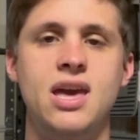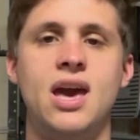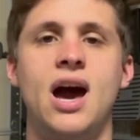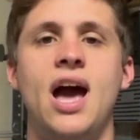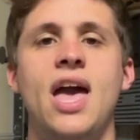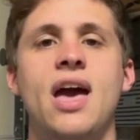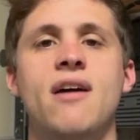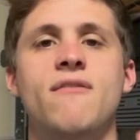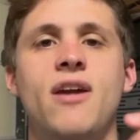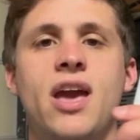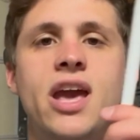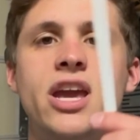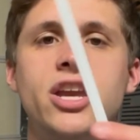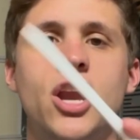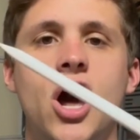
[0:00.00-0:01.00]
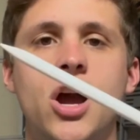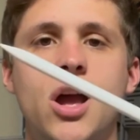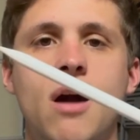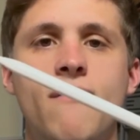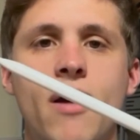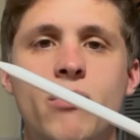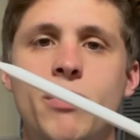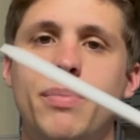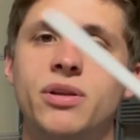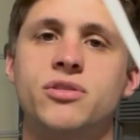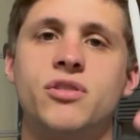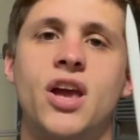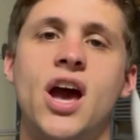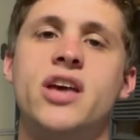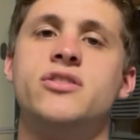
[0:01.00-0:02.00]
I have a knockoff Apple
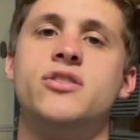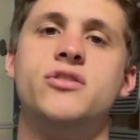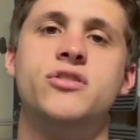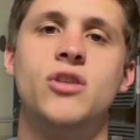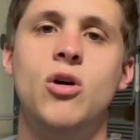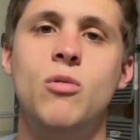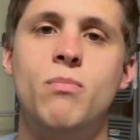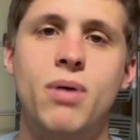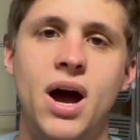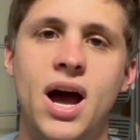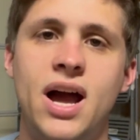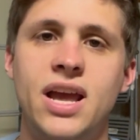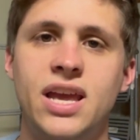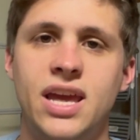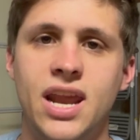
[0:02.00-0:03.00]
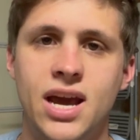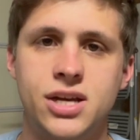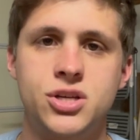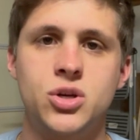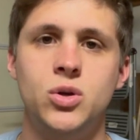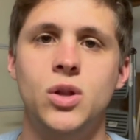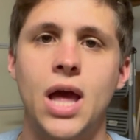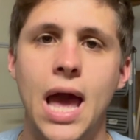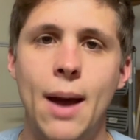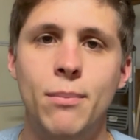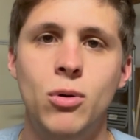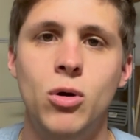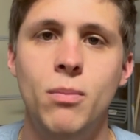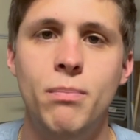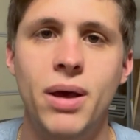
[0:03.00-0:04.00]
Pencil. Guys, don't buy an actual
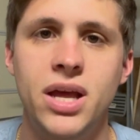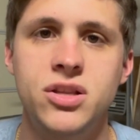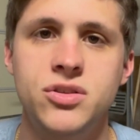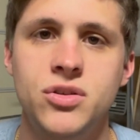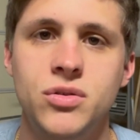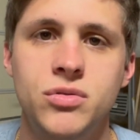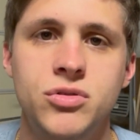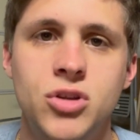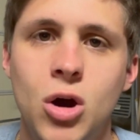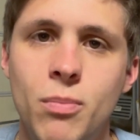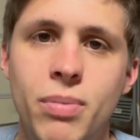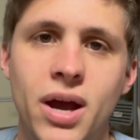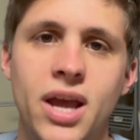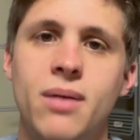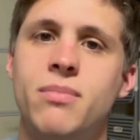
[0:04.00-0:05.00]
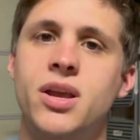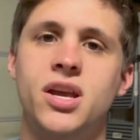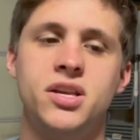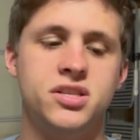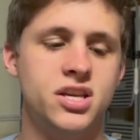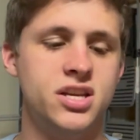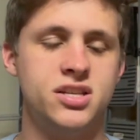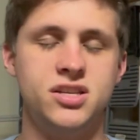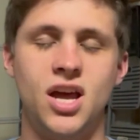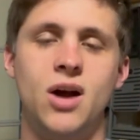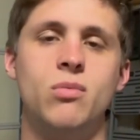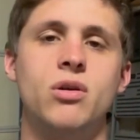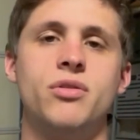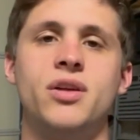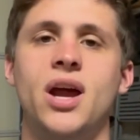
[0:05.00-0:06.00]
Apple Pencil. Don't buy it because it is
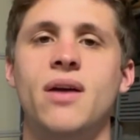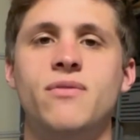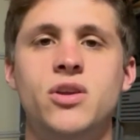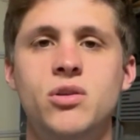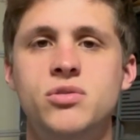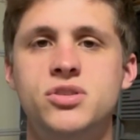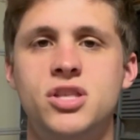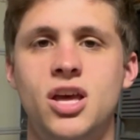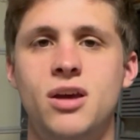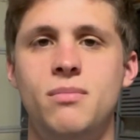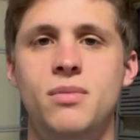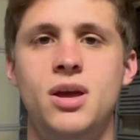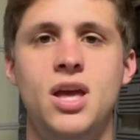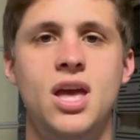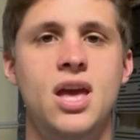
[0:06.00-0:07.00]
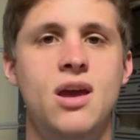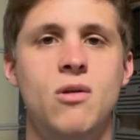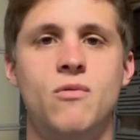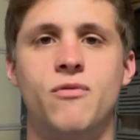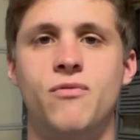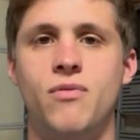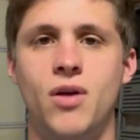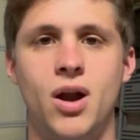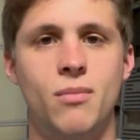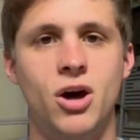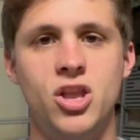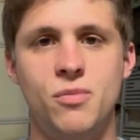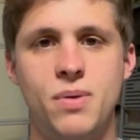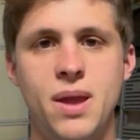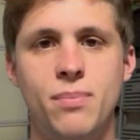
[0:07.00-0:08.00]
not worth it. I've used them from
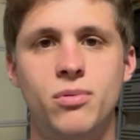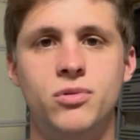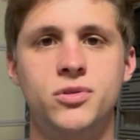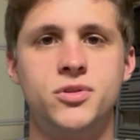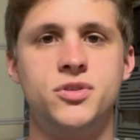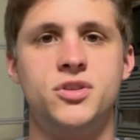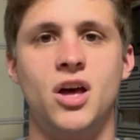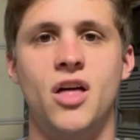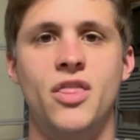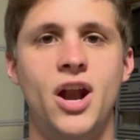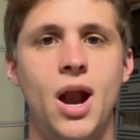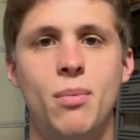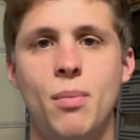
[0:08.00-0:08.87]
other people's, their Apple